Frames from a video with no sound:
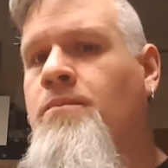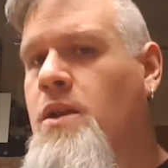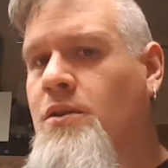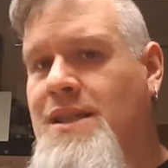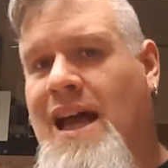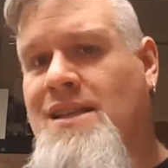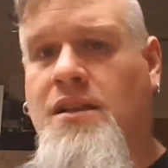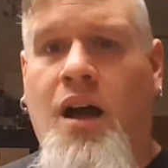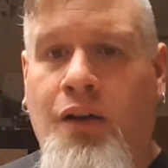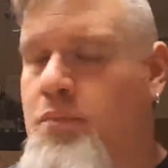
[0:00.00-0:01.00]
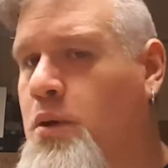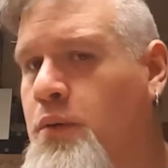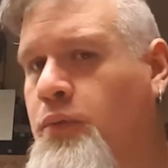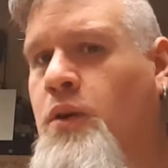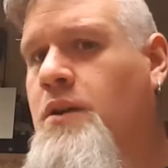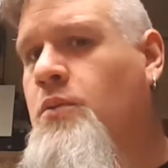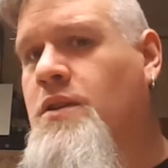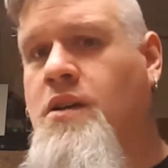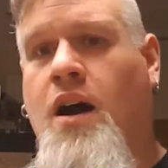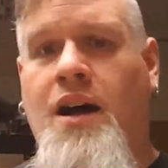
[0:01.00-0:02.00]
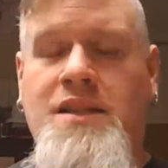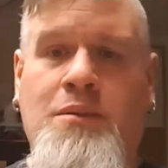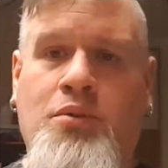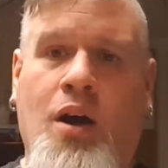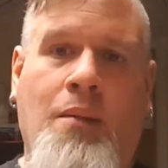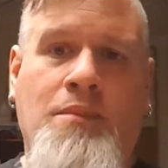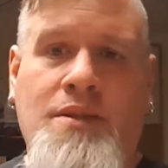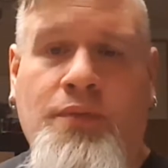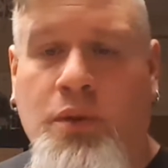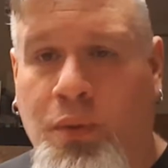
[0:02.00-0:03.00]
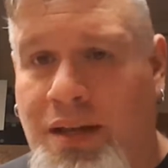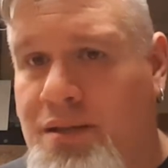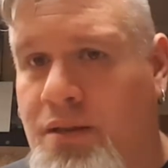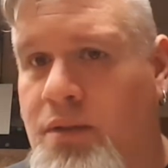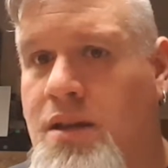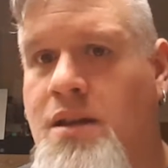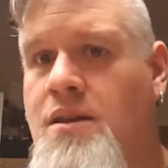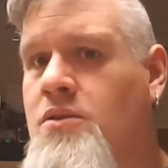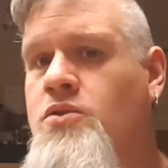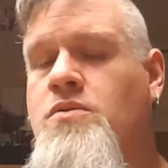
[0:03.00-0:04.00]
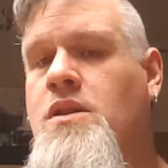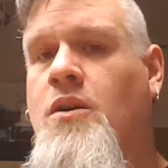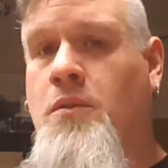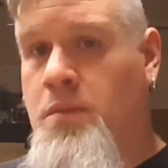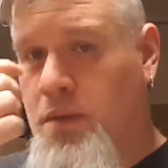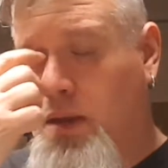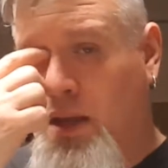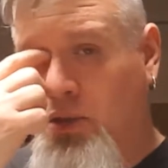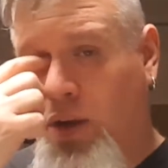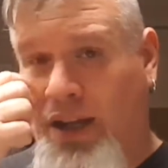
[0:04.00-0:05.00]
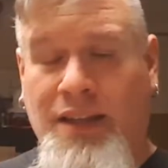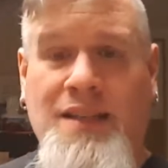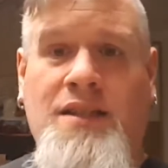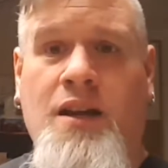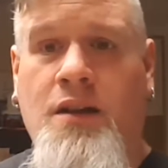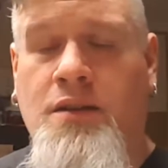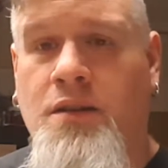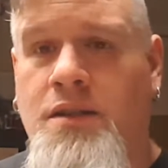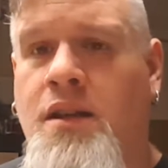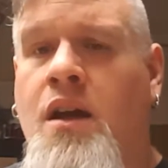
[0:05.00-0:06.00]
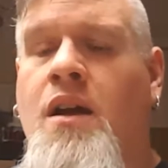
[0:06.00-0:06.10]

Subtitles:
Tasselhoff Burrfoot was causing problems for the rest of the Dragonlance characters.